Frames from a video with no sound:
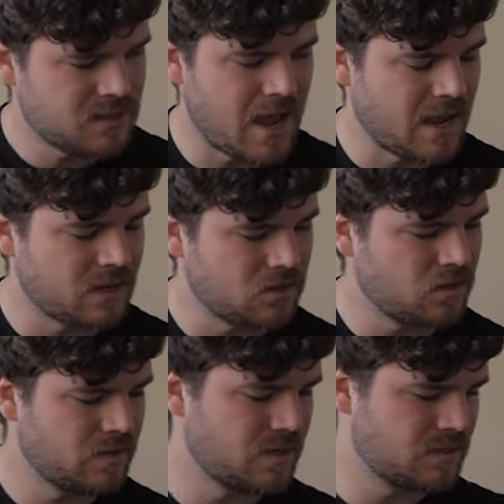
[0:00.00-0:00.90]
The angle
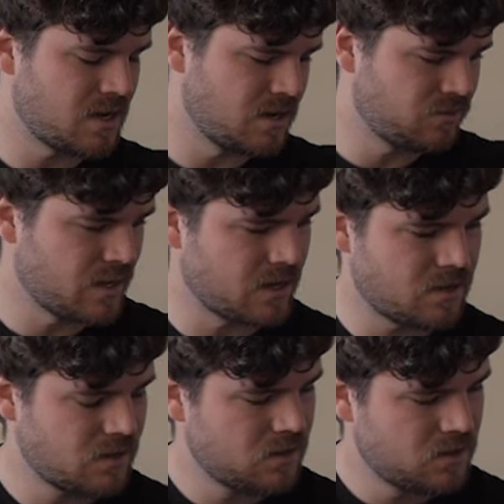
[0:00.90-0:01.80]
of it is kind of like,
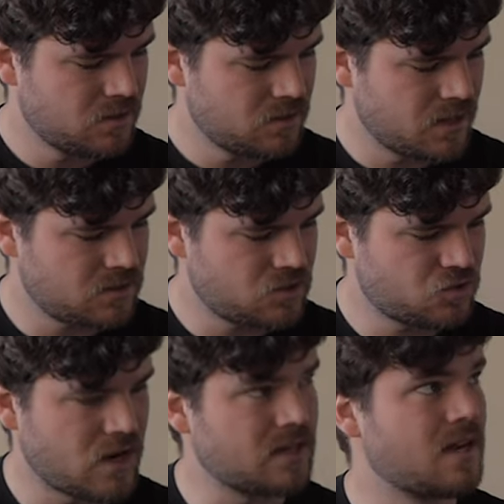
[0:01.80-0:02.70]
it's
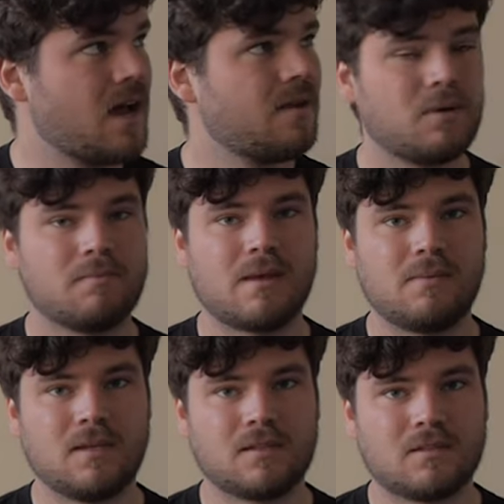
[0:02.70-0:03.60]
straight down, but
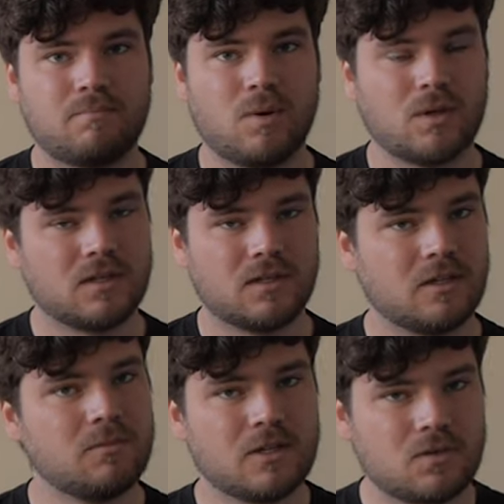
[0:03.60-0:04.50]
maybe it's pointed a
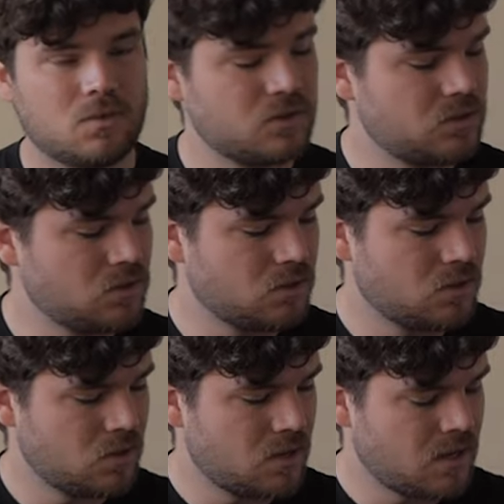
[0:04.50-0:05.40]
little bit towards you.
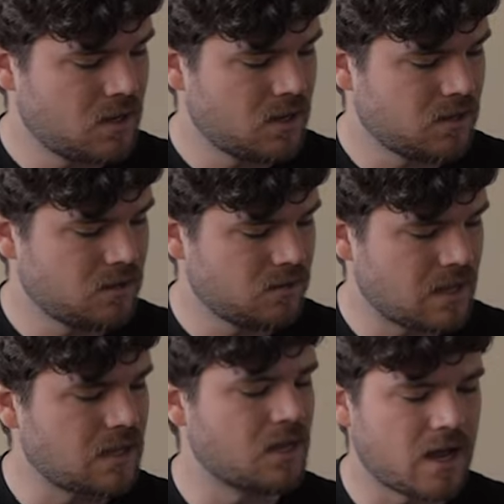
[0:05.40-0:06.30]
And
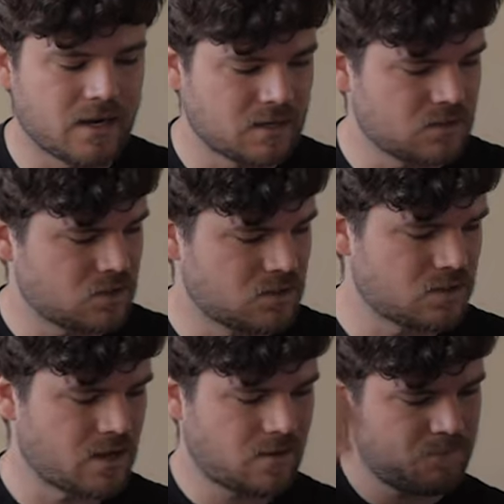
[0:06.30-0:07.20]
that lighting is just
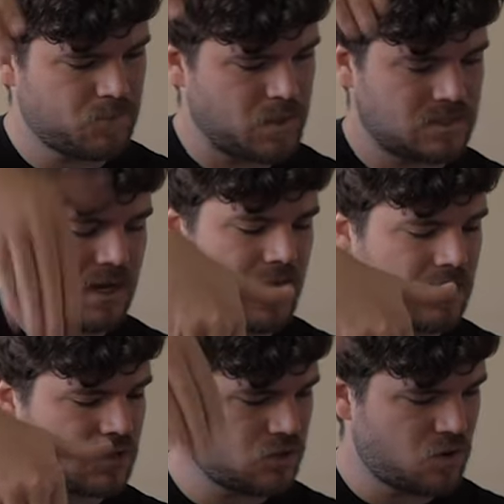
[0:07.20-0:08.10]
like, it's
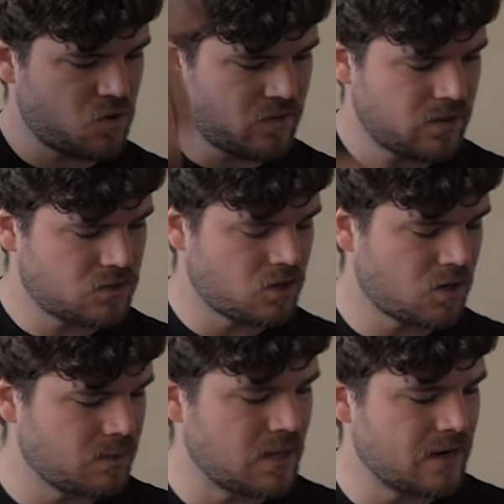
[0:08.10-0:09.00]
harsh over the
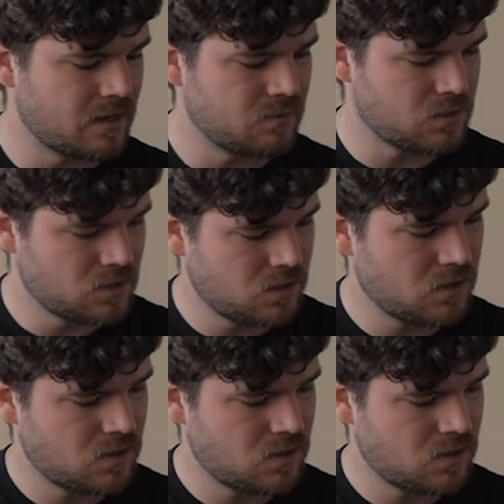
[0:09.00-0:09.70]
top lighting, which,